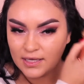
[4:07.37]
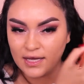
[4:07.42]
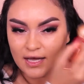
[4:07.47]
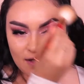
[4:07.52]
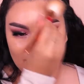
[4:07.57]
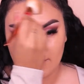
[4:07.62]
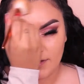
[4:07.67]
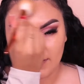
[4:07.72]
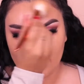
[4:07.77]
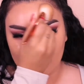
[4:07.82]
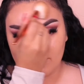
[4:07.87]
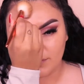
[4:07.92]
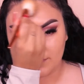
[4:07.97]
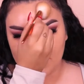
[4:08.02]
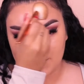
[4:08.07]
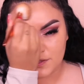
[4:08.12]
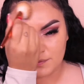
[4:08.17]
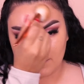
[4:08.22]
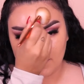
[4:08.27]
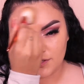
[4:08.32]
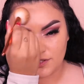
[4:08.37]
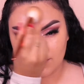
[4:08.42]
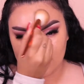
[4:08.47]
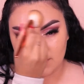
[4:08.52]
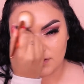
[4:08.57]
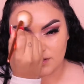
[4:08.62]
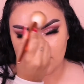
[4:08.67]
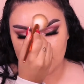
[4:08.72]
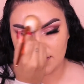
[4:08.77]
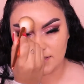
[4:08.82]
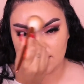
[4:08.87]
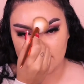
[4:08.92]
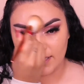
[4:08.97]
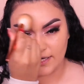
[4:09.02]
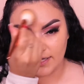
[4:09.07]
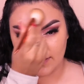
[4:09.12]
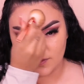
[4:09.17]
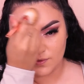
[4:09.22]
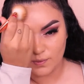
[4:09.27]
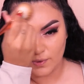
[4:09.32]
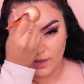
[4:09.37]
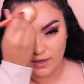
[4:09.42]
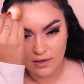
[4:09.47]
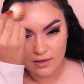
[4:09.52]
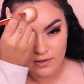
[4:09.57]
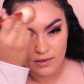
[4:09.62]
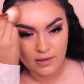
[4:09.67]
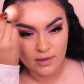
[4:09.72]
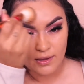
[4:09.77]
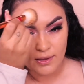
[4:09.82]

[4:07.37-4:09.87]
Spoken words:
I feel like a beauty sponge does that as well,